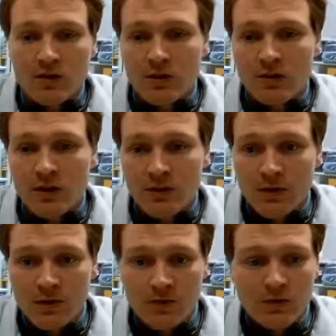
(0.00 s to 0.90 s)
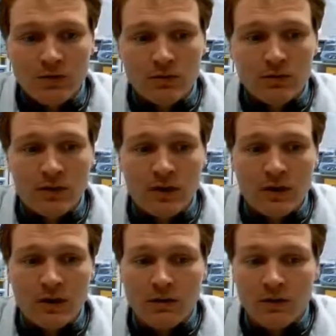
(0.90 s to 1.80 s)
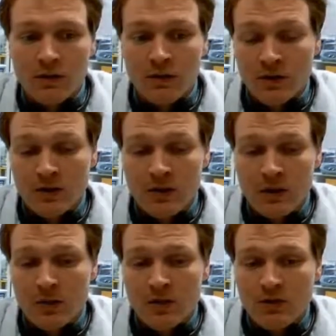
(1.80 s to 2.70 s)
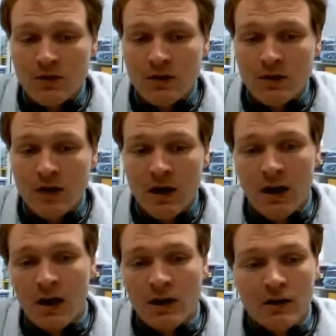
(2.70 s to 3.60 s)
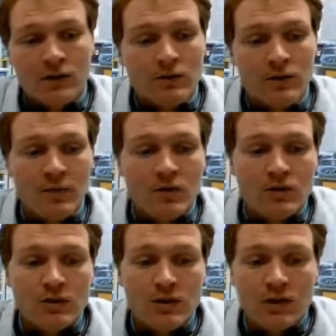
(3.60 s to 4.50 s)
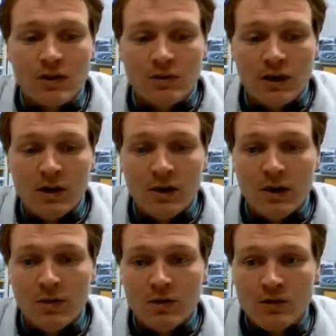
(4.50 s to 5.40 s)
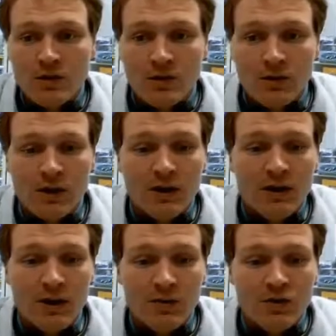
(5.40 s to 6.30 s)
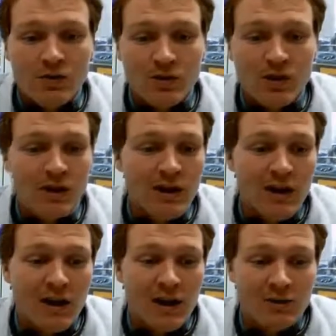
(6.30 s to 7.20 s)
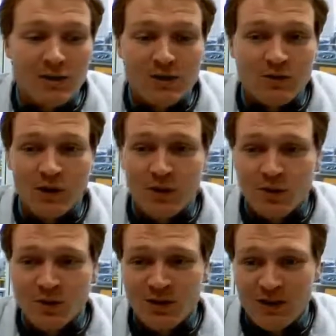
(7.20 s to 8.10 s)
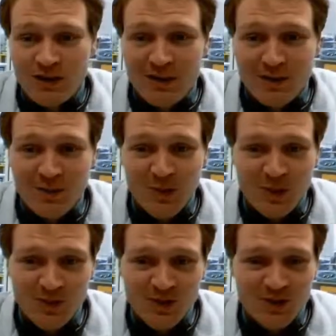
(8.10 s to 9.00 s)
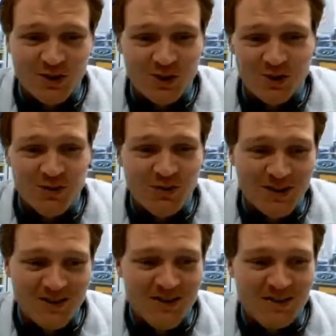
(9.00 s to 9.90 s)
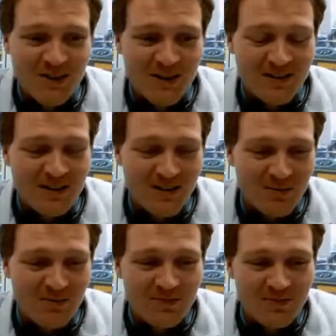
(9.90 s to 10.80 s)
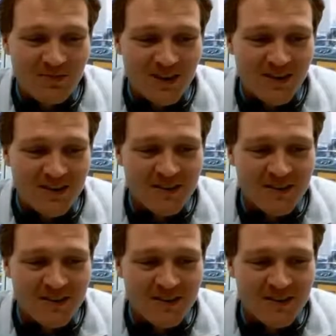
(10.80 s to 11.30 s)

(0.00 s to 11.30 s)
tutoring for the school for first-year chemistry, analytical chemistry, inorganic chemistry, organic chemistry, and physical chemistry. Obviously not all at once, but yeah.